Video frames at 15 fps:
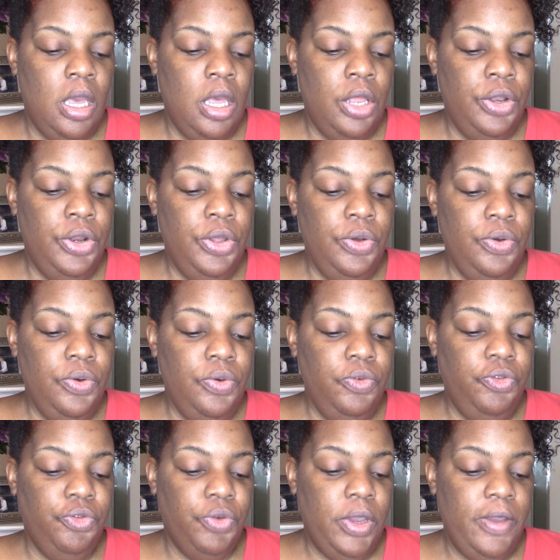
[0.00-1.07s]
New
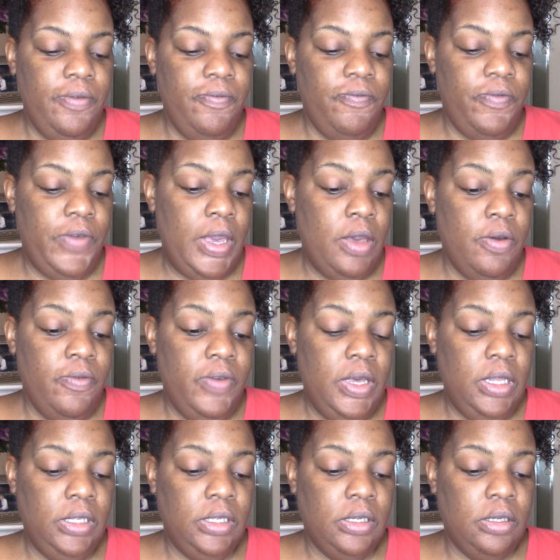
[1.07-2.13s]
Dream
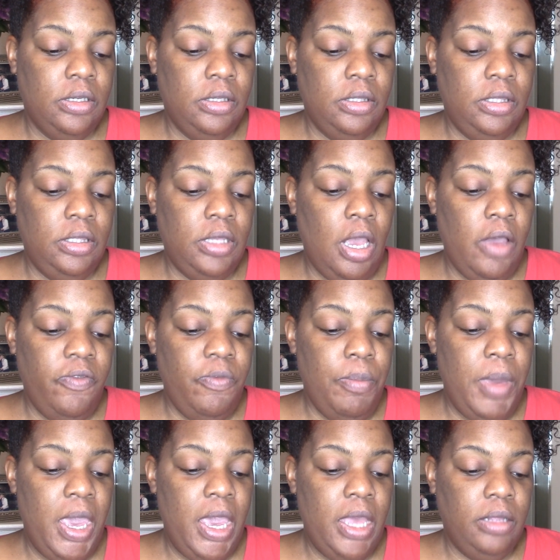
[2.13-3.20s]
Velvet Soft
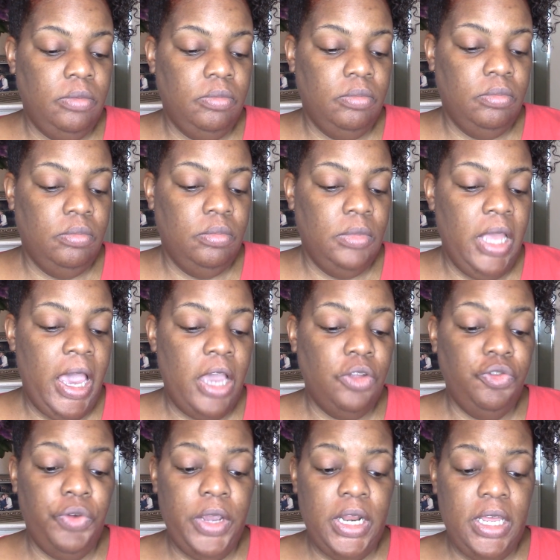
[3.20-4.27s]
Matte
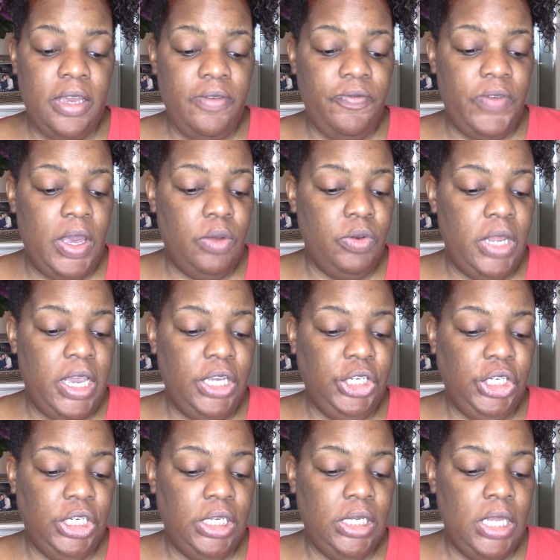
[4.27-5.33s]
Hydrating
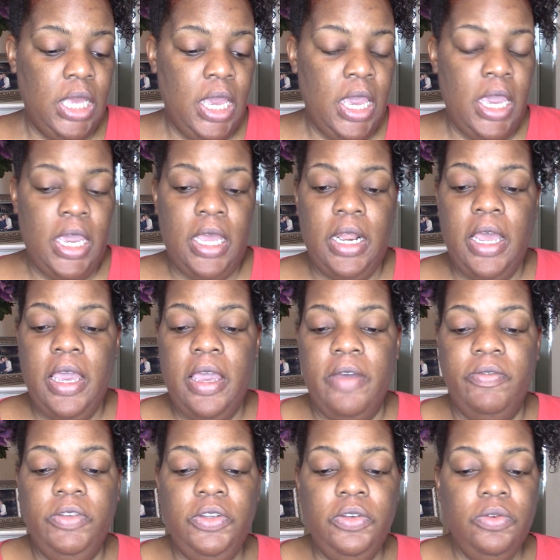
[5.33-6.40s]
Foundation. And I
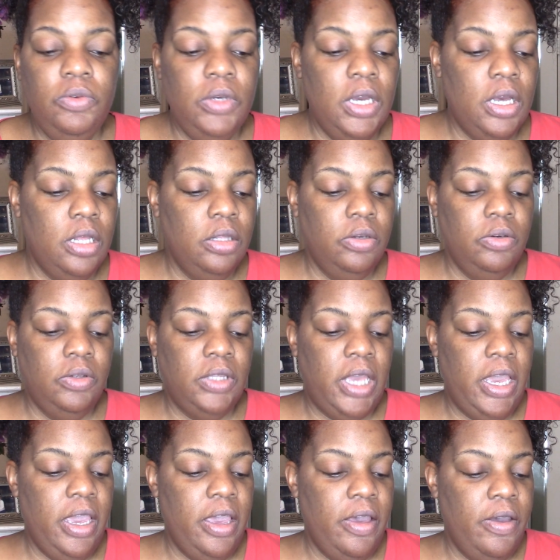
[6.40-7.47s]
have two colors. I
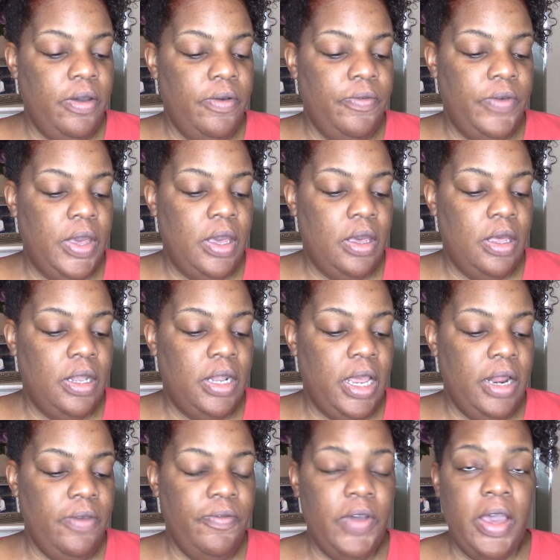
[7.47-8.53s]
have
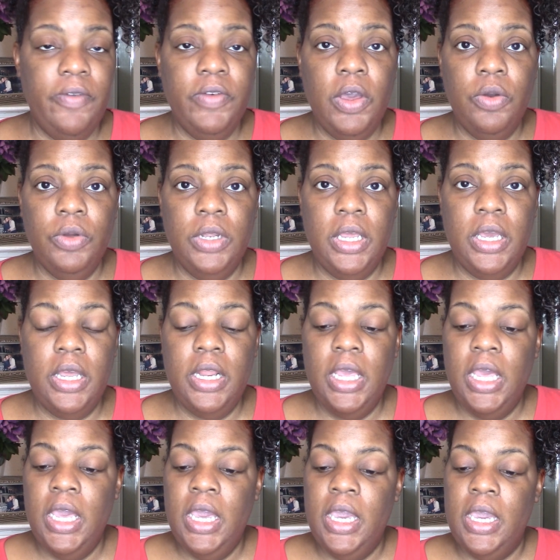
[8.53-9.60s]
95 Coconut
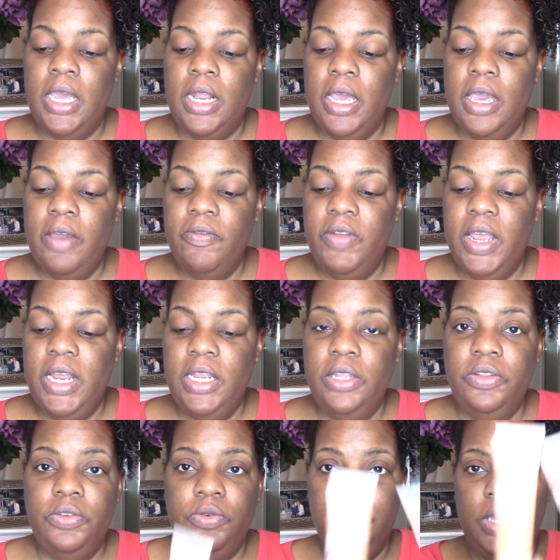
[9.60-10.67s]
and I have
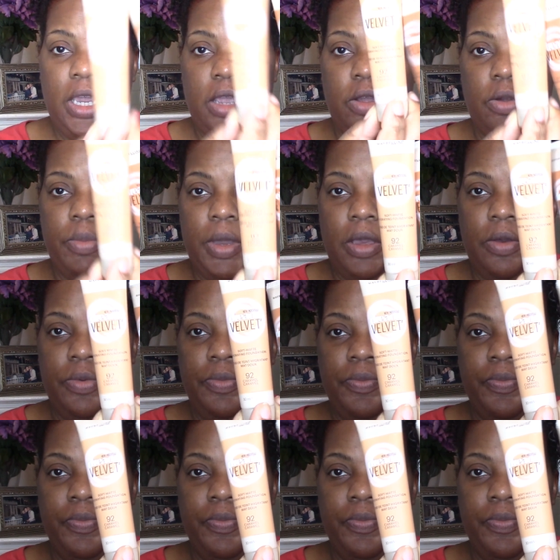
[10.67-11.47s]
92 Caramel.